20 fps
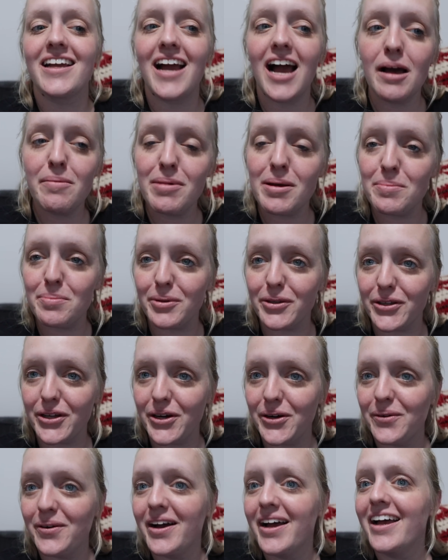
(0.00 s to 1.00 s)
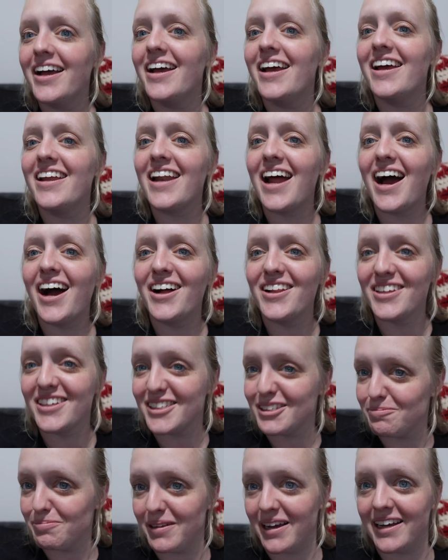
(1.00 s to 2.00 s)
comment below and I'll
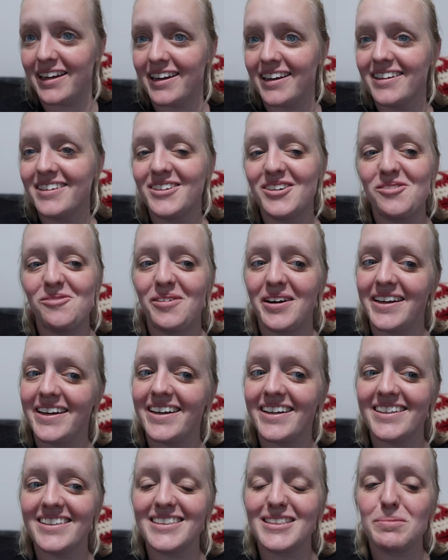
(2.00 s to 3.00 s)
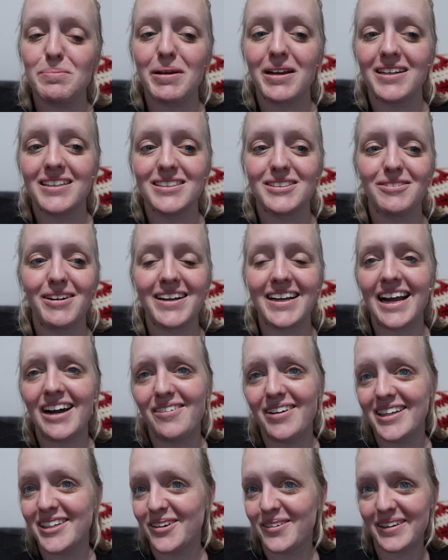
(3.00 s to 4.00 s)
explain what it is because right
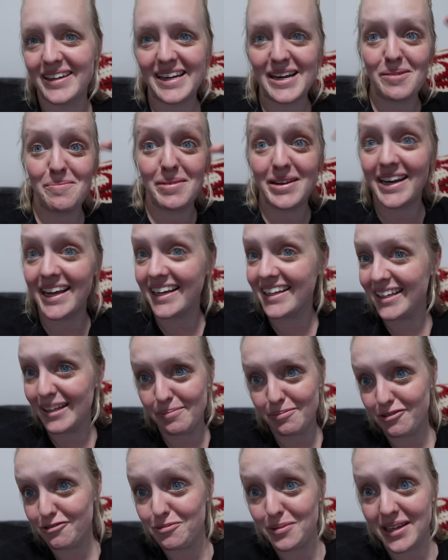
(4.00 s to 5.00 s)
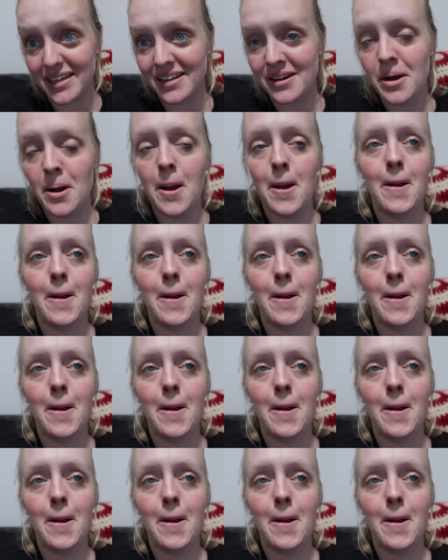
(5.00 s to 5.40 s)
now I don't need a minute clip of me